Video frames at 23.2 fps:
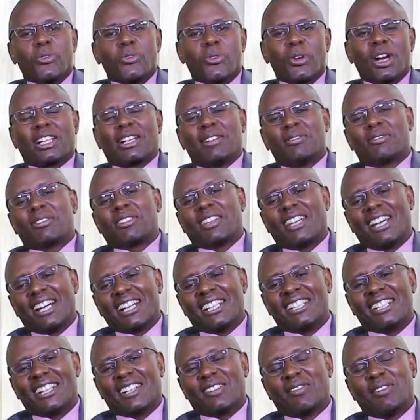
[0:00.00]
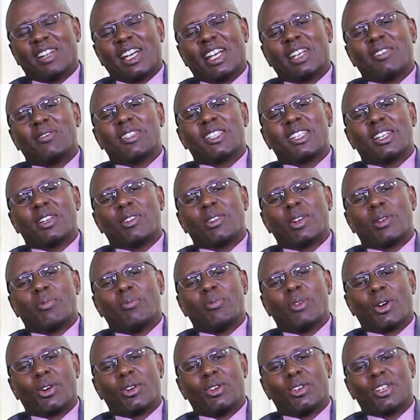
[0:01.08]
Welcome to The Architect. My name is Edward
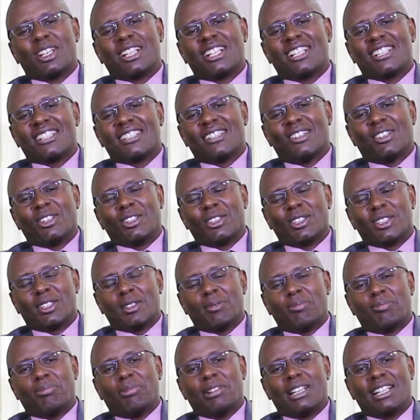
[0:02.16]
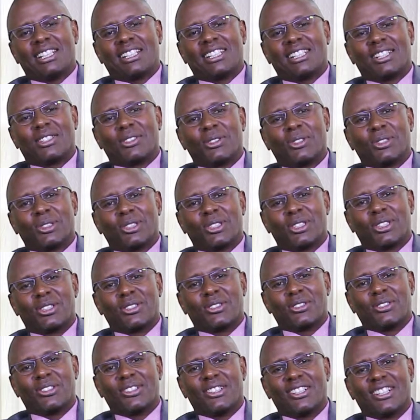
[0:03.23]
Mugo, and it's always a pleasure to host
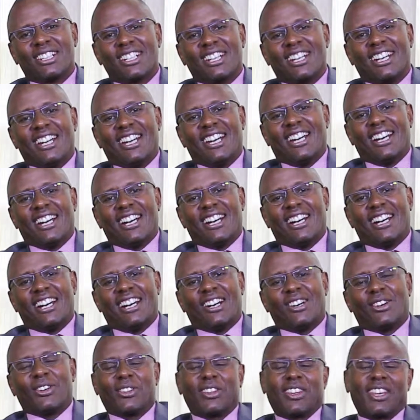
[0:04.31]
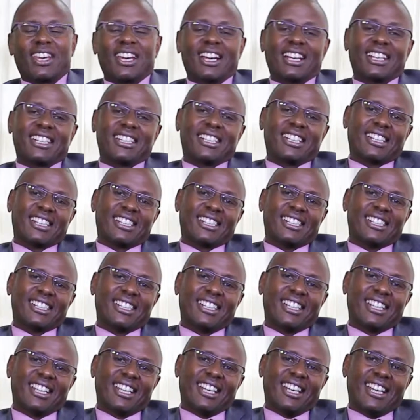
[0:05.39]
you on The Architect.
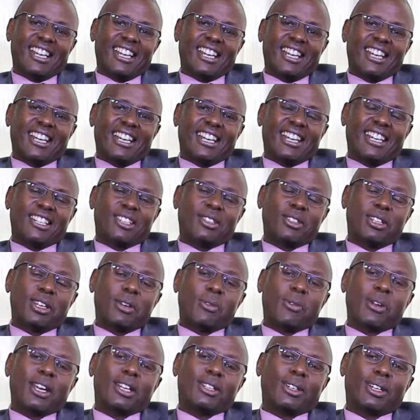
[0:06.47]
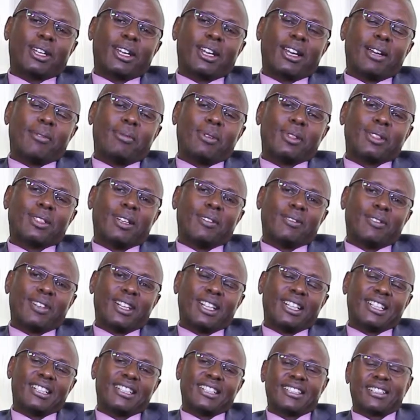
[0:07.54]
Today we are talking about some very
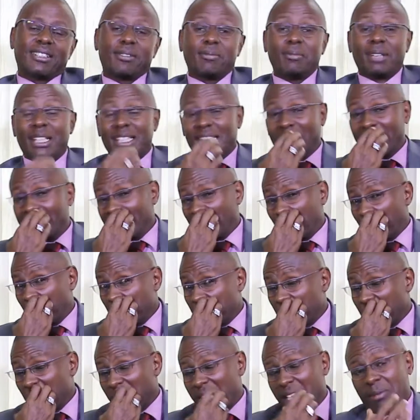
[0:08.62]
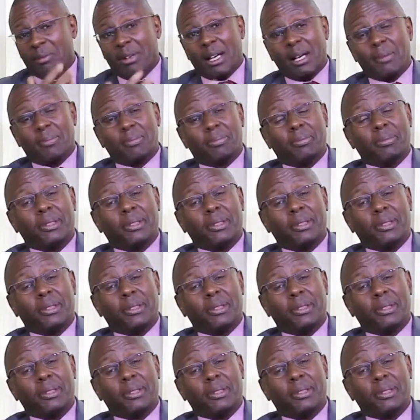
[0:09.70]
interesting matters. A question came up,